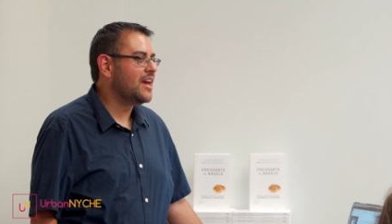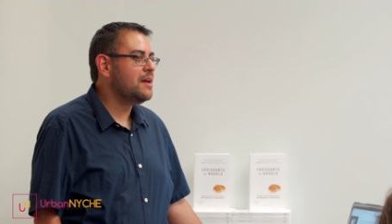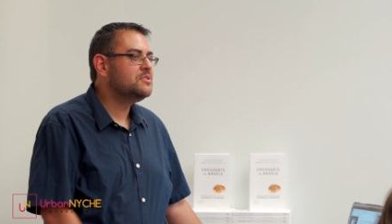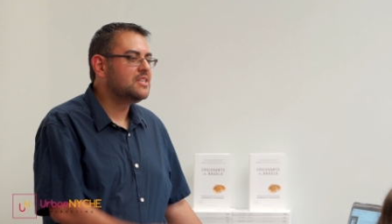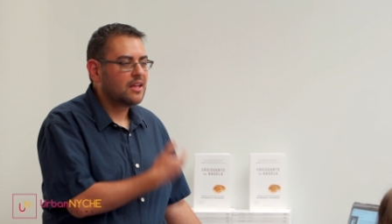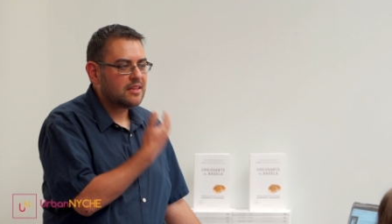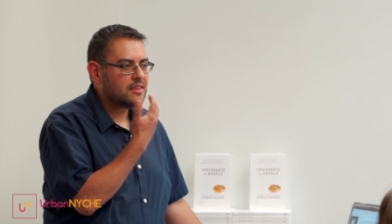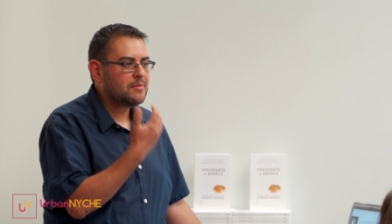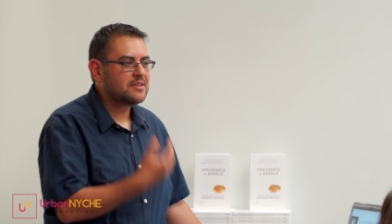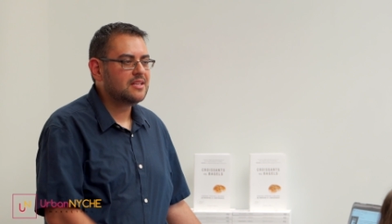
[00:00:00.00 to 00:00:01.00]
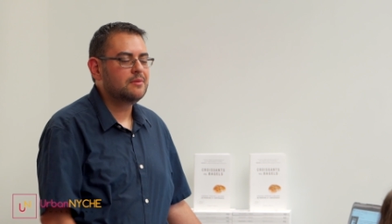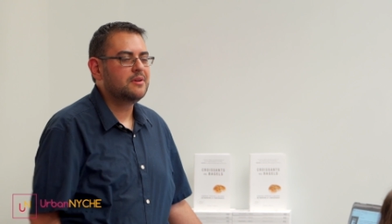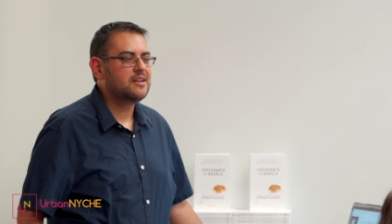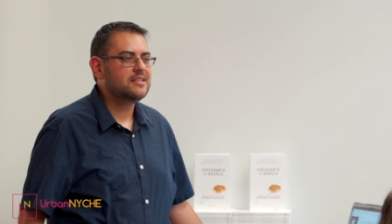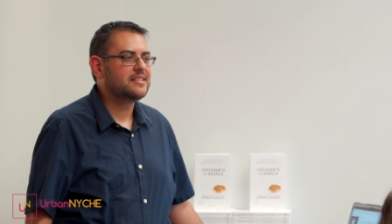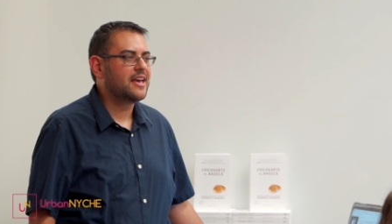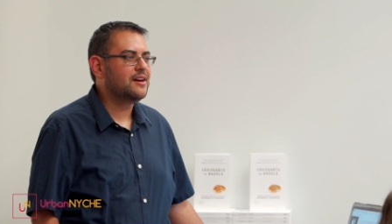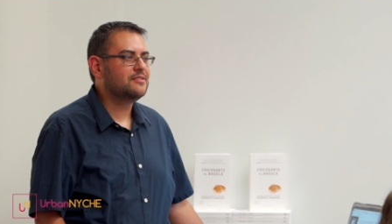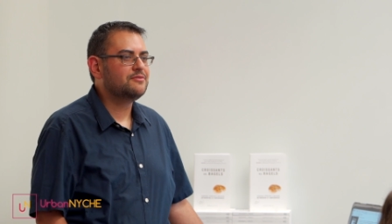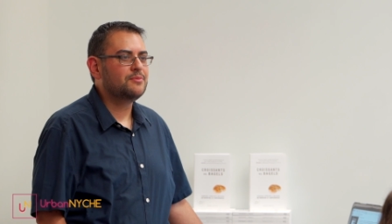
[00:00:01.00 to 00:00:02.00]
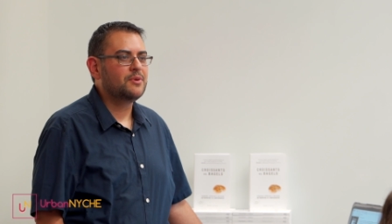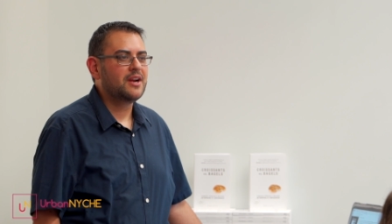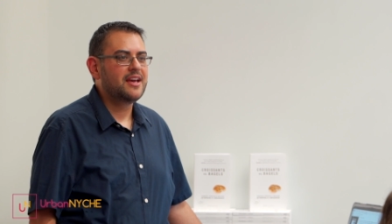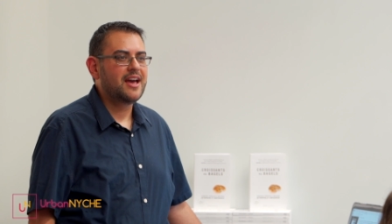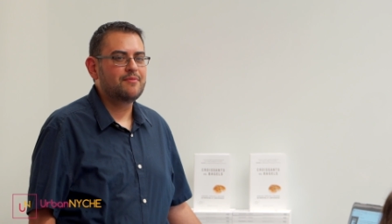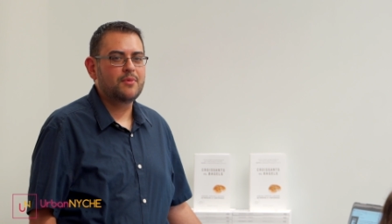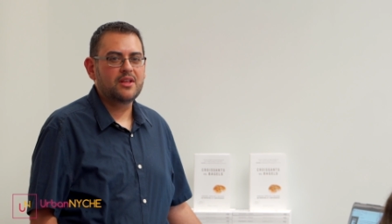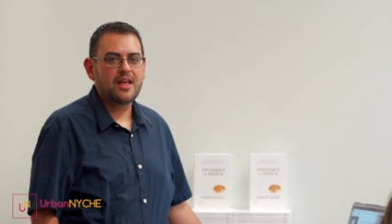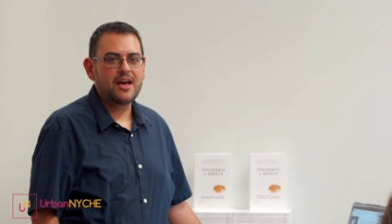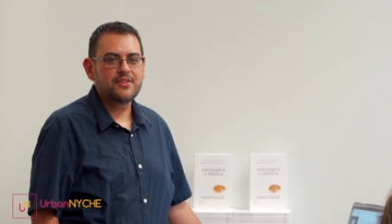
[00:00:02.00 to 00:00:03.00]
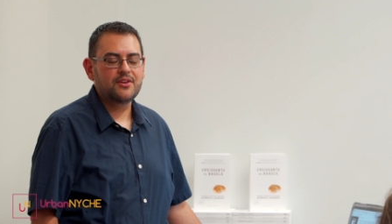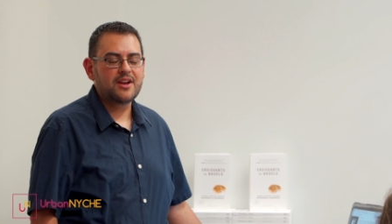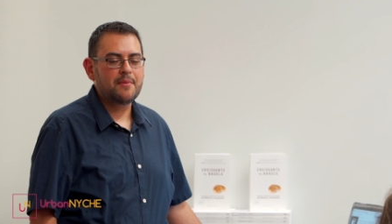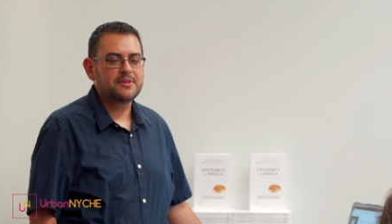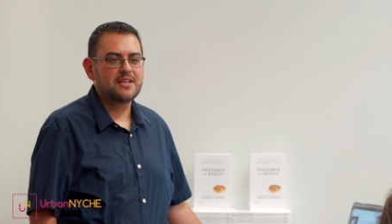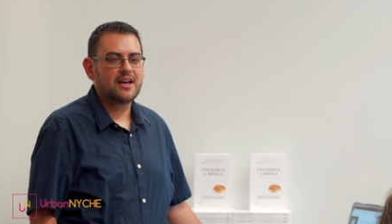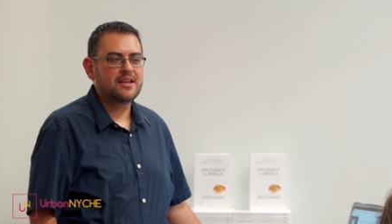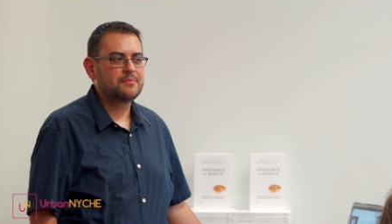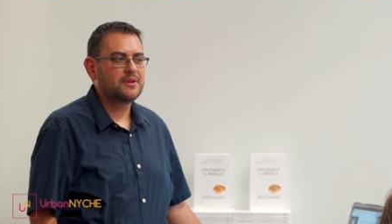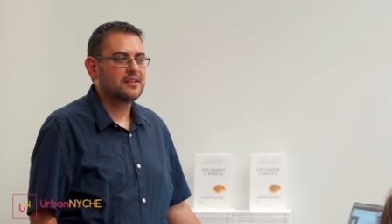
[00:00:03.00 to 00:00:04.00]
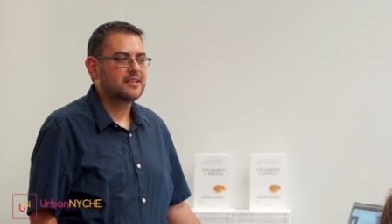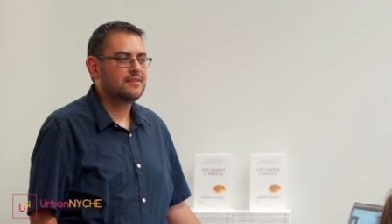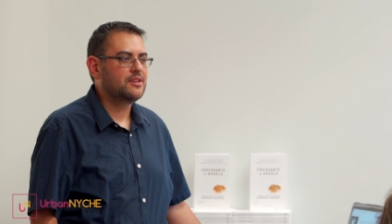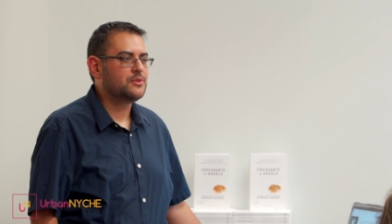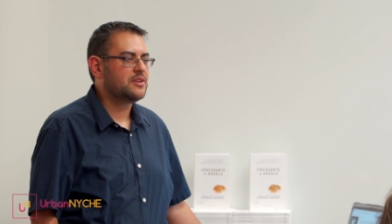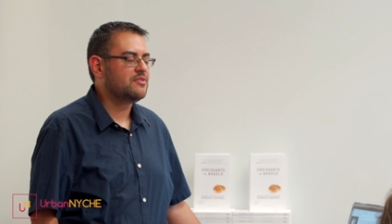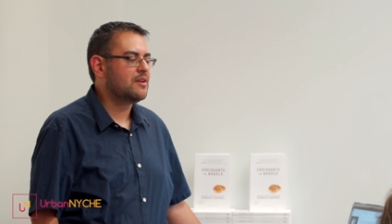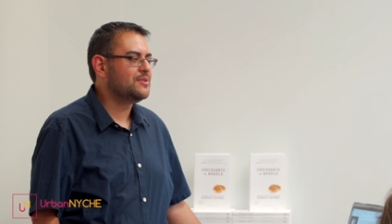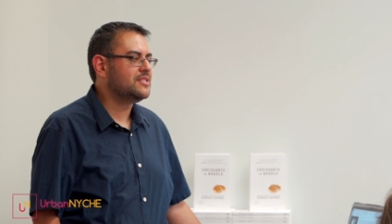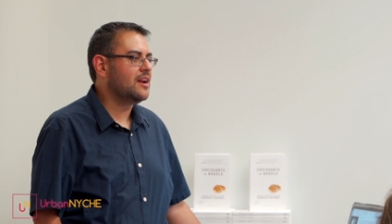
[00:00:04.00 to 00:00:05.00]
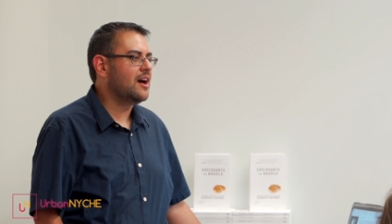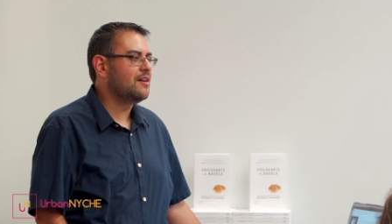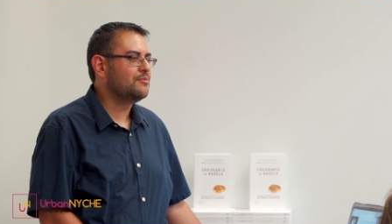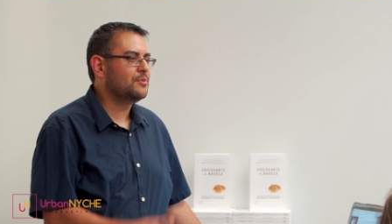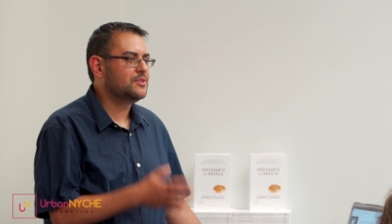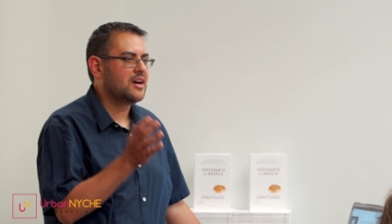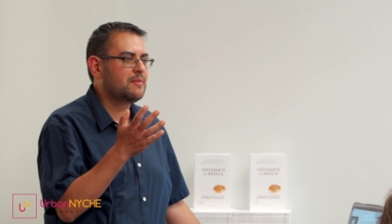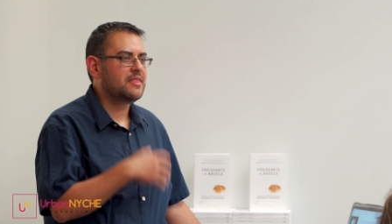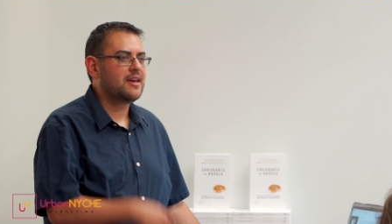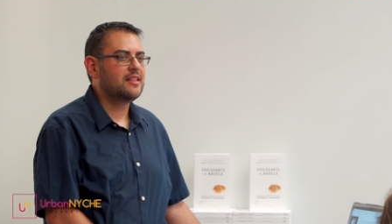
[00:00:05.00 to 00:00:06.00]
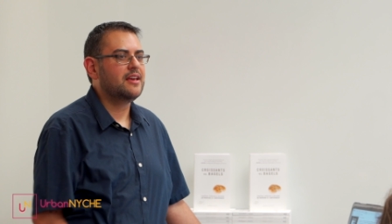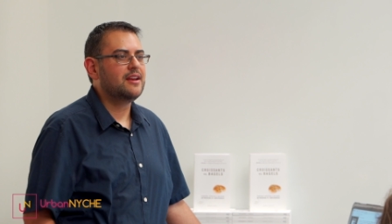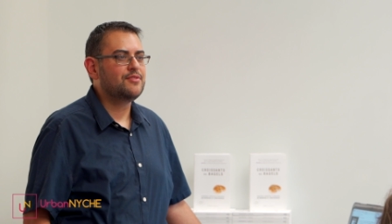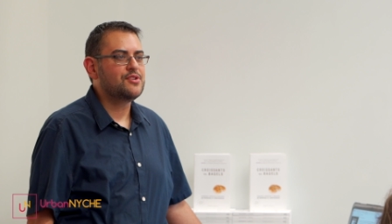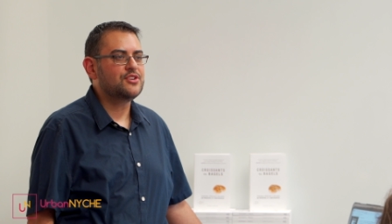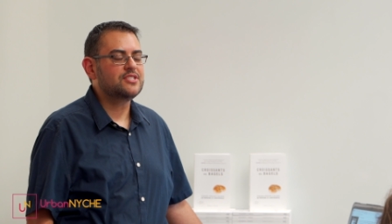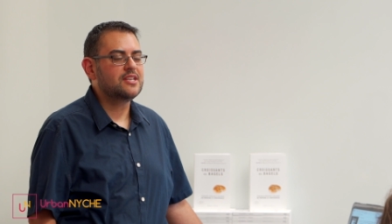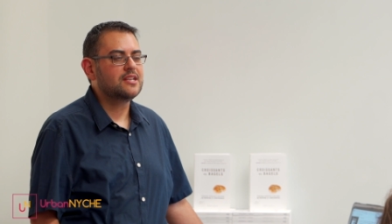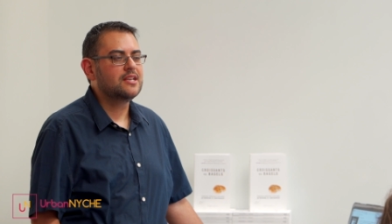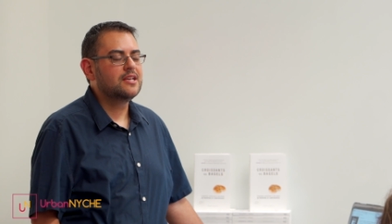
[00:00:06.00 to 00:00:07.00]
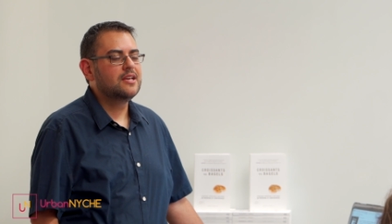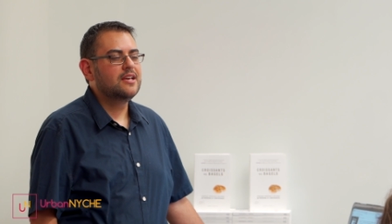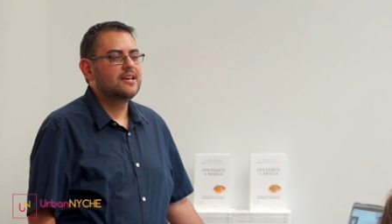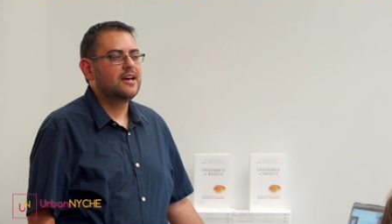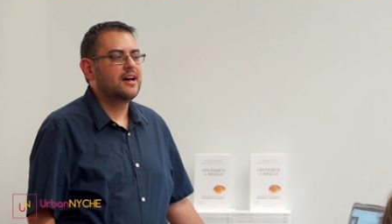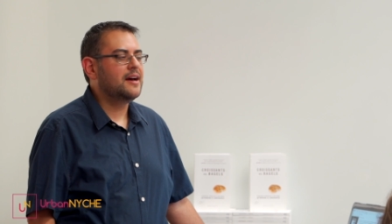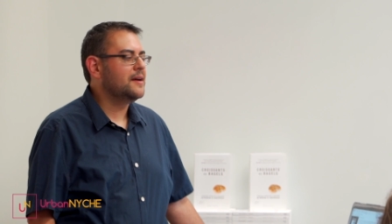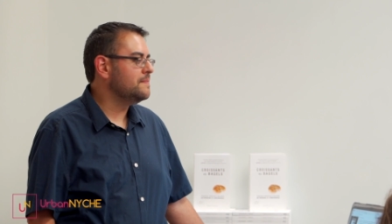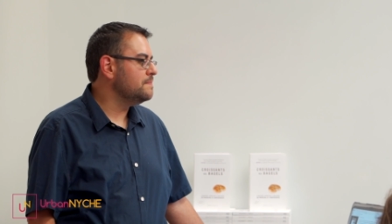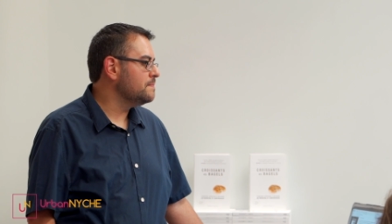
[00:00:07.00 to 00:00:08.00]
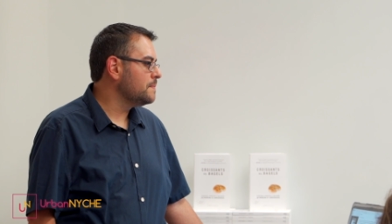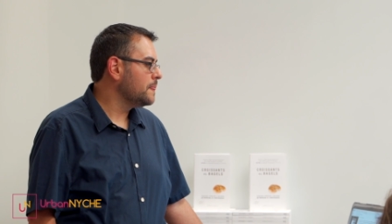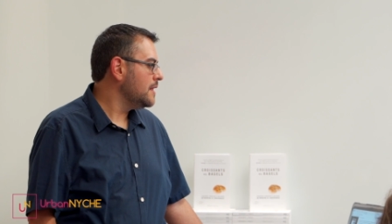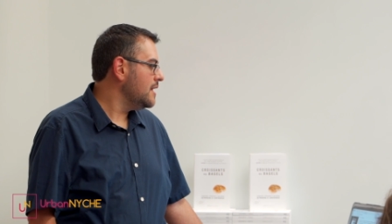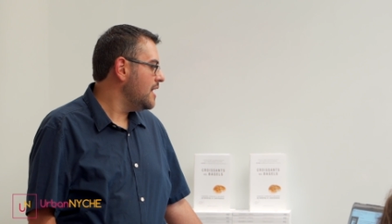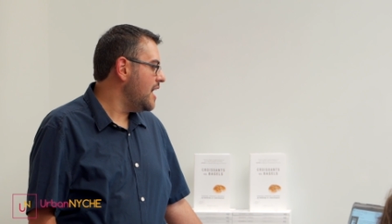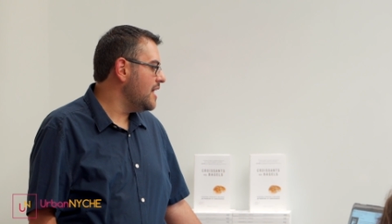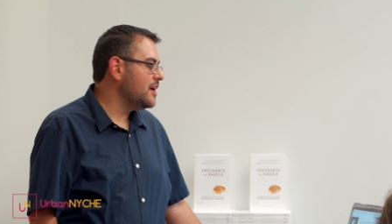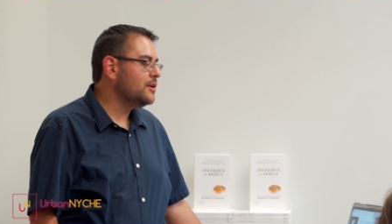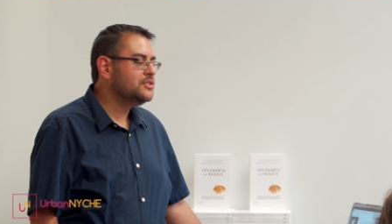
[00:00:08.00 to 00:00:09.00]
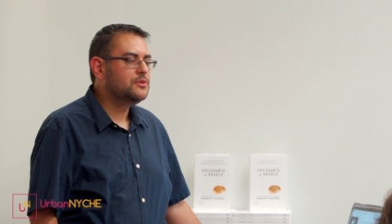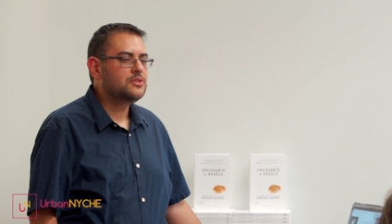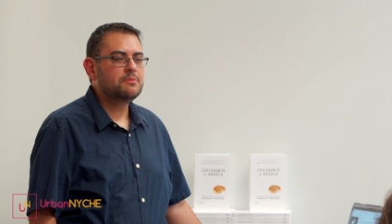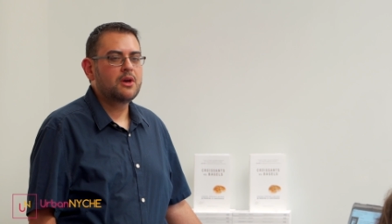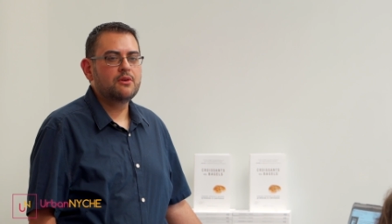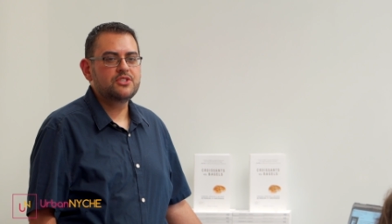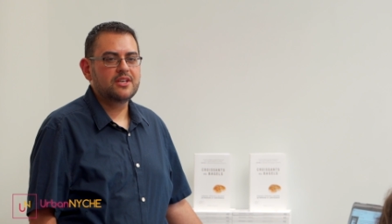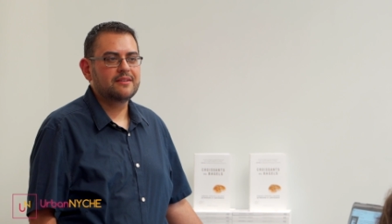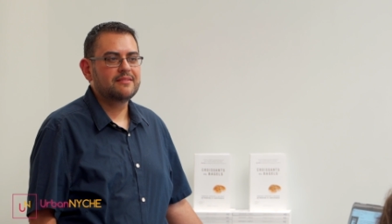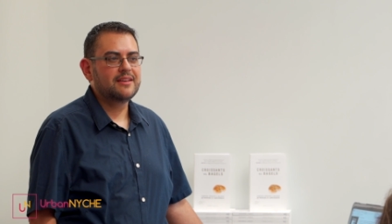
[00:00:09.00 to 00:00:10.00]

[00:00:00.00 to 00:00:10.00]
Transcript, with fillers: I am selling them. I'll sell them at a discount from what I have in my mind. They're on Amazon, but I'll give you 25% off. We'll talk about that later if you're interested. Um, and I also do some coaching.